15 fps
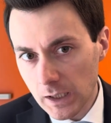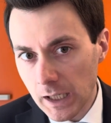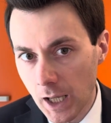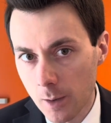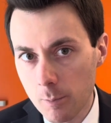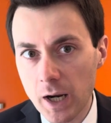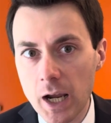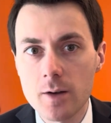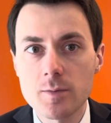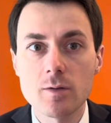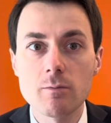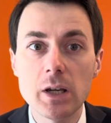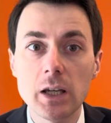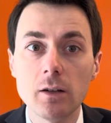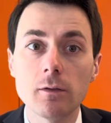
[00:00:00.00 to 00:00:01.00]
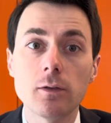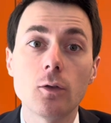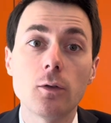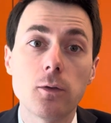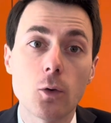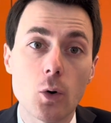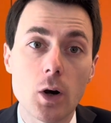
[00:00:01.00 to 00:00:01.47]
it becomes meaningful
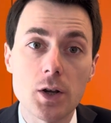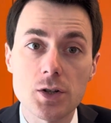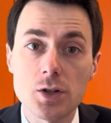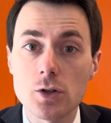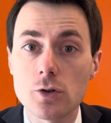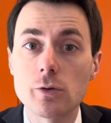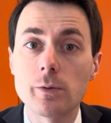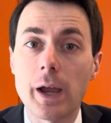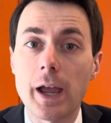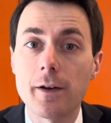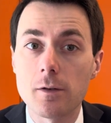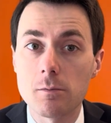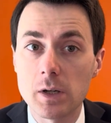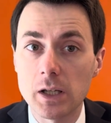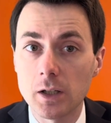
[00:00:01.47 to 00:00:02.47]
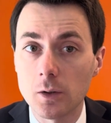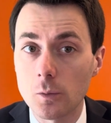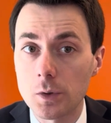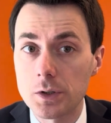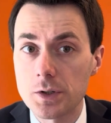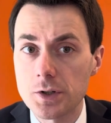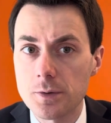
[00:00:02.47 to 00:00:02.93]
for us to have a meeting
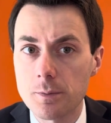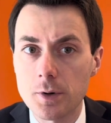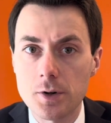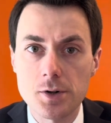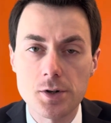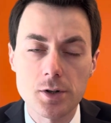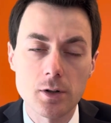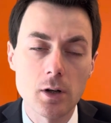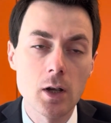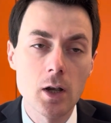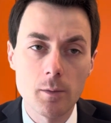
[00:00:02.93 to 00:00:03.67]
with this person,